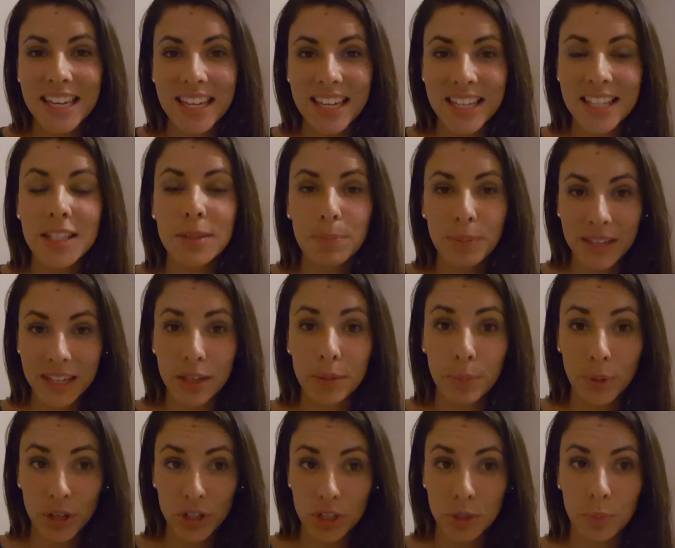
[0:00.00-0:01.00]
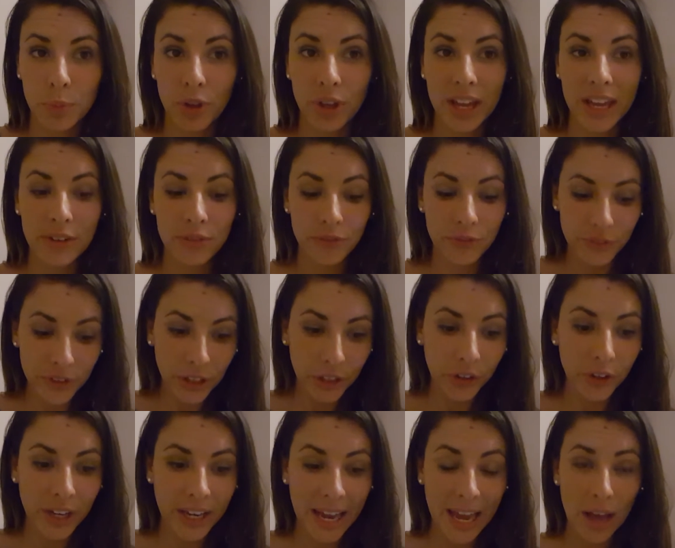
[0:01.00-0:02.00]
is being personable and
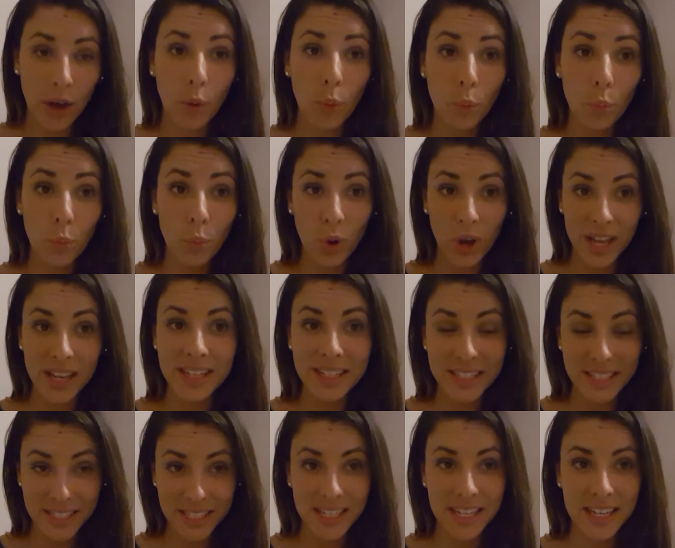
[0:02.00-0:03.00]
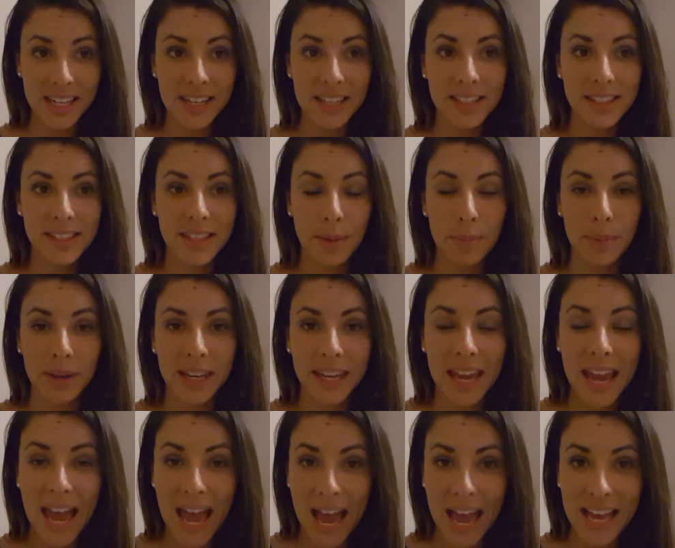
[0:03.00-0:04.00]
figuring out what need
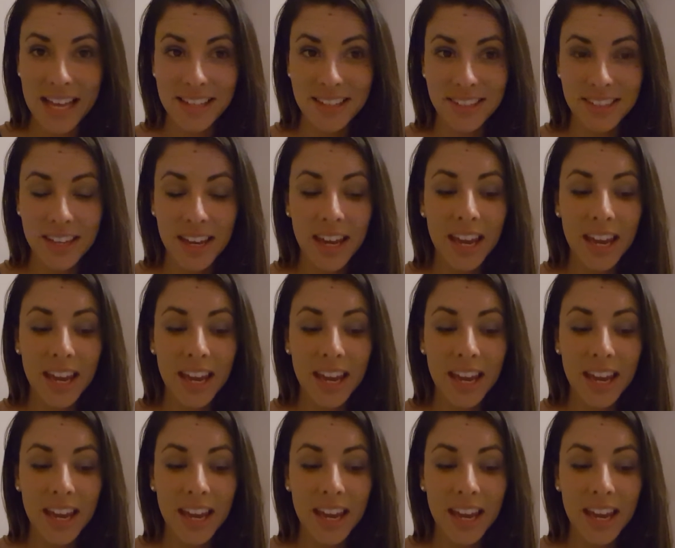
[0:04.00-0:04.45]
somebody has.